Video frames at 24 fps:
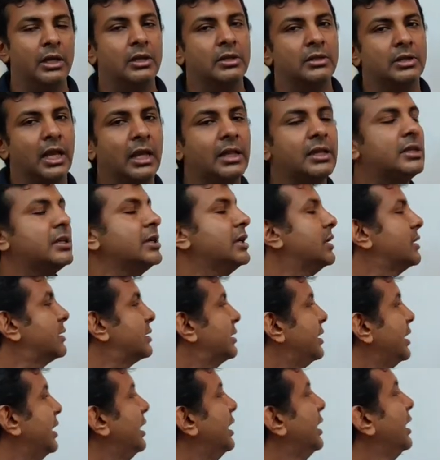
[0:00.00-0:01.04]
Such is
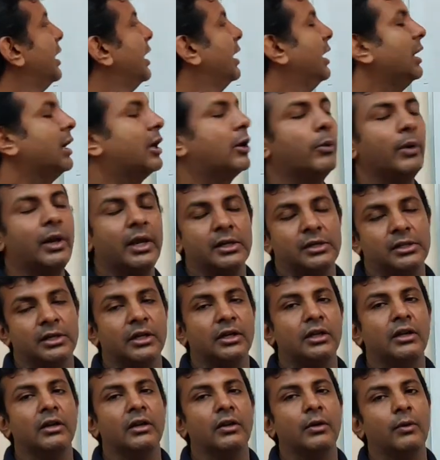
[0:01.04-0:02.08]
the
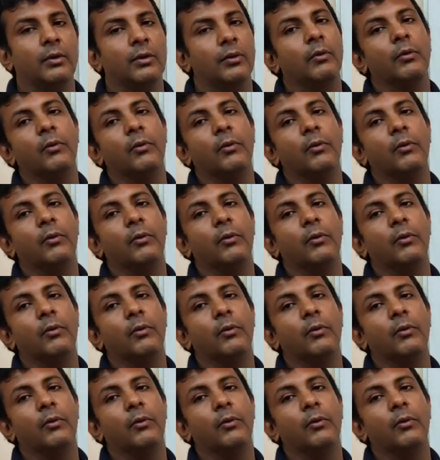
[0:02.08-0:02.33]
equation,